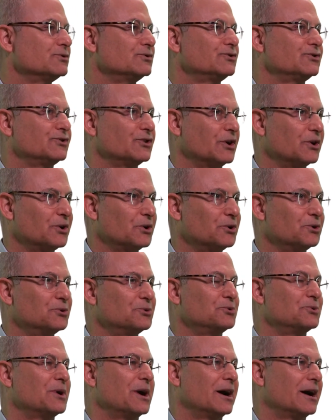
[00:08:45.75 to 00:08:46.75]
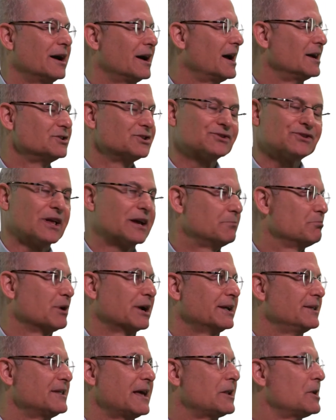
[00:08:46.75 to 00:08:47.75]
So I just like
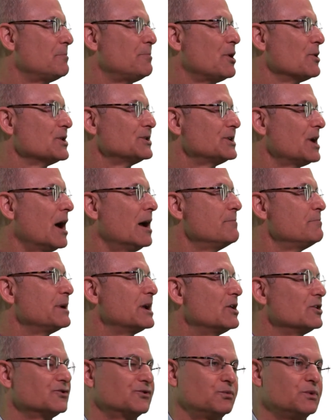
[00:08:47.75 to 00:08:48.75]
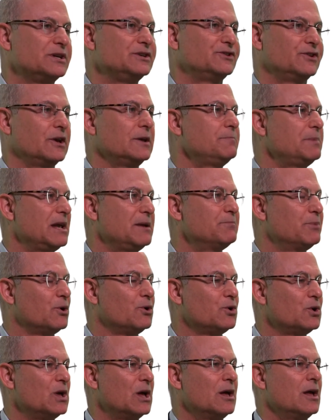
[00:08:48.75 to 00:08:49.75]
bringing that up all the time, because we see
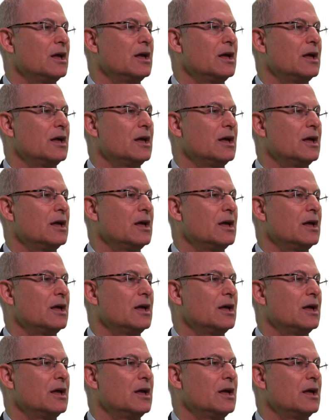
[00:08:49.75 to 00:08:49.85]
people